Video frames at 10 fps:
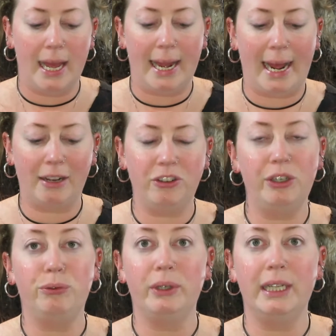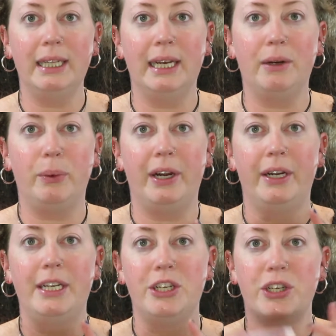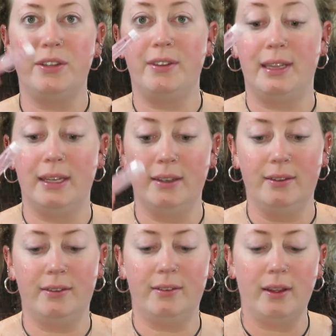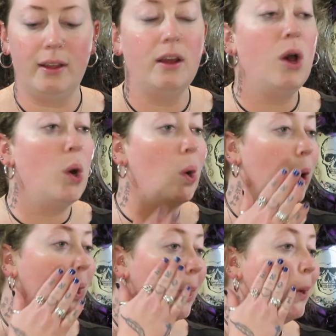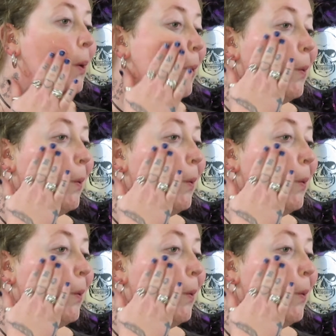And I actually really like wearing just this on